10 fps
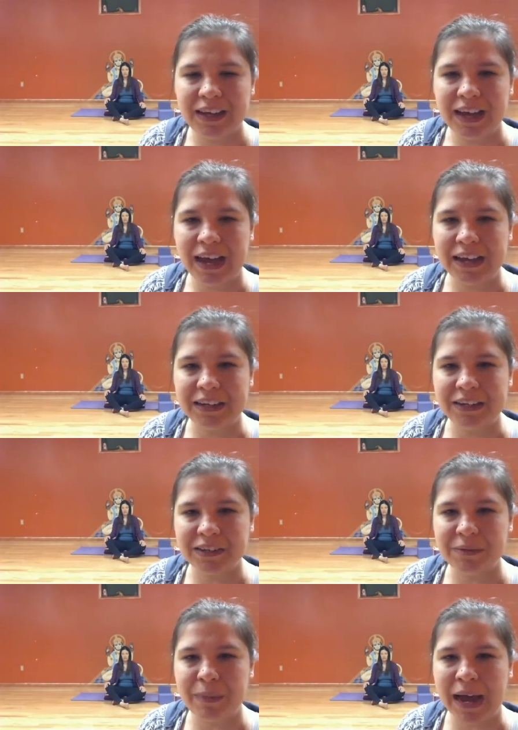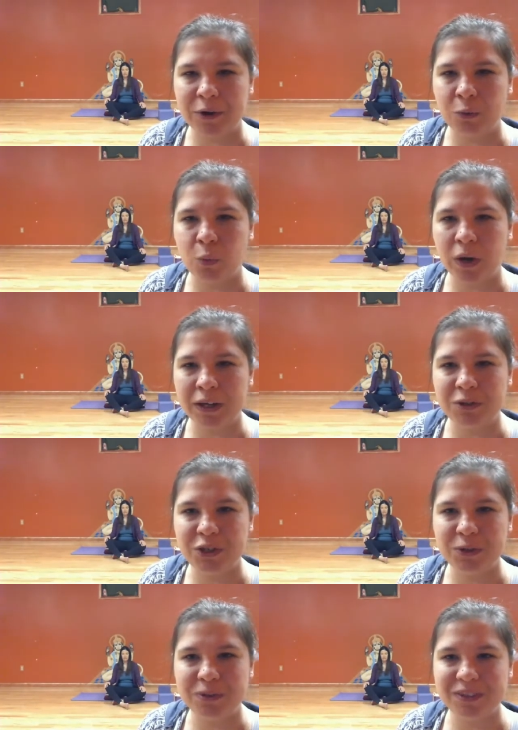and it doesn't matter what you
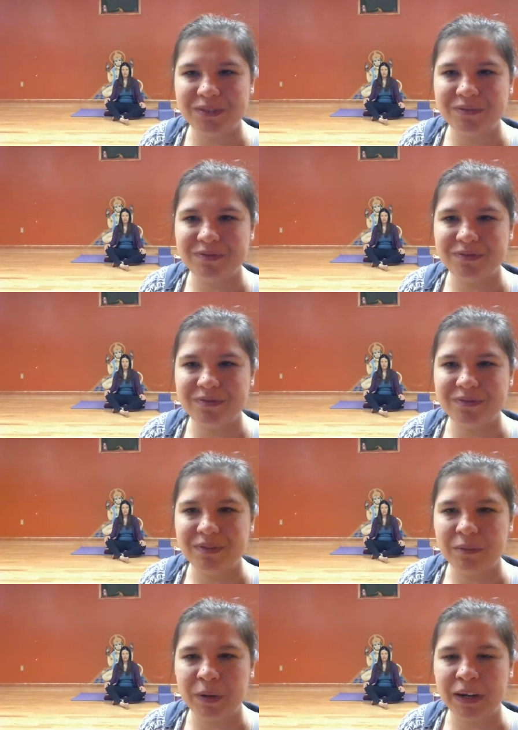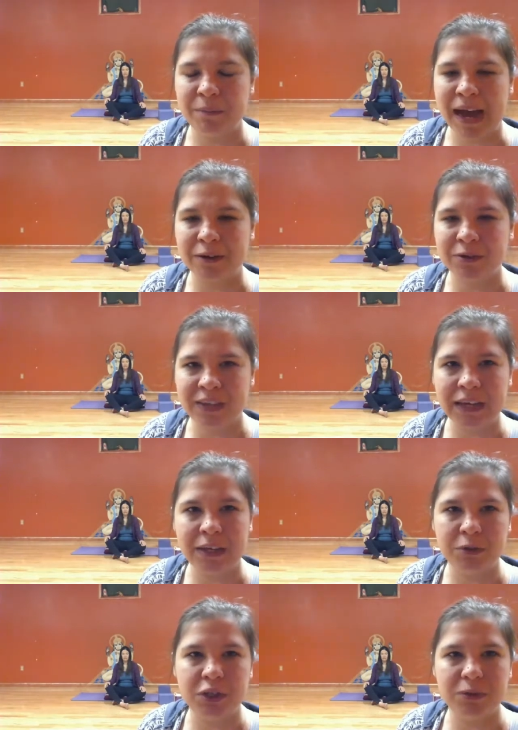choose, but it matters that
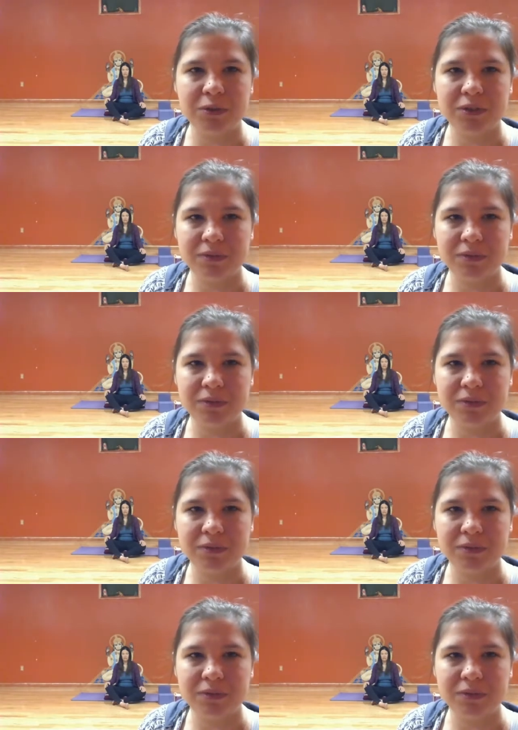you choose.